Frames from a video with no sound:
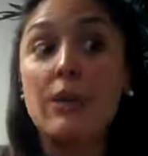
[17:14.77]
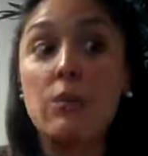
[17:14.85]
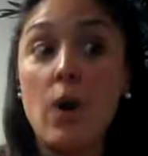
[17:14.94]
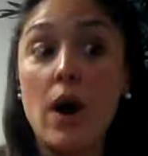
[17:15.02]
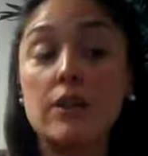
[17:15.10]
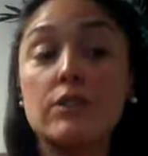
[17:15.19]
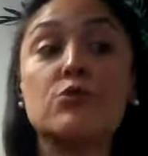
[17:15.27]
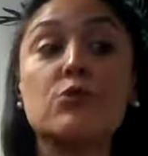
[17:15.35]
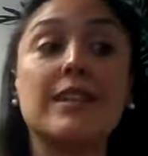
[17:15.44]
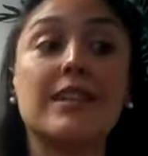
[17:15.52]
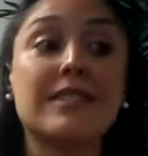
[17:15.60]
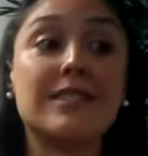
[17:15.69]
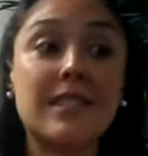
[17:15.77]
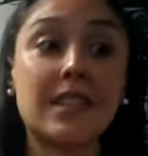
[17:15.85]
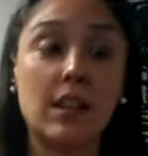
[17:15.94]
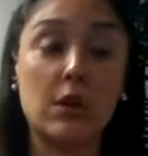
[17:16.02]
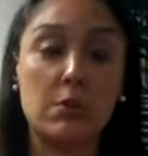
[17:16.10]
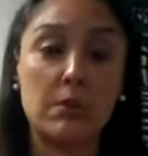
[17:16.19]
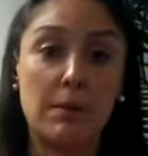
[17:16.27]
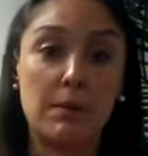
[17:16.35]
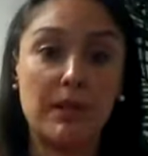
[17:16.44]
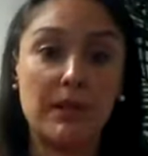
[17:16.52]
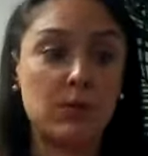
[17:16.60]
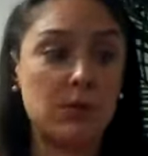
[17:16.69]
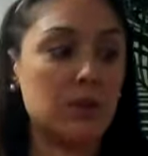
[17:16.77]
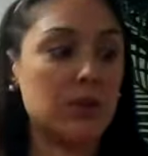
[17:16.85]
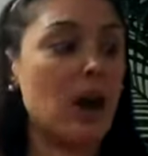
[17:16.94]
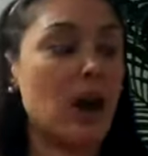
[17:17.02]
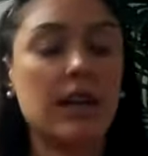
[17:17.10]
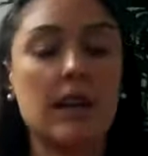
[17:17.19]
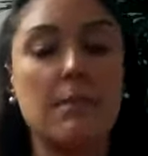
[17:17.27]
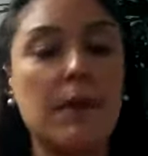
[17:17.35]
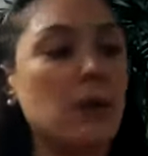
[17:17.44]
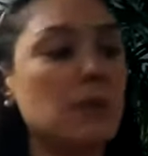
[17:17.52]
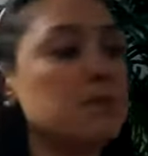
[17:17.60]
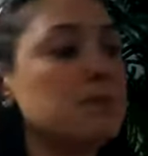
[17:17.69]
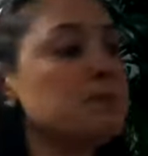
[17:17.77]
and while you're doing that cyclical pumping that we were talking about.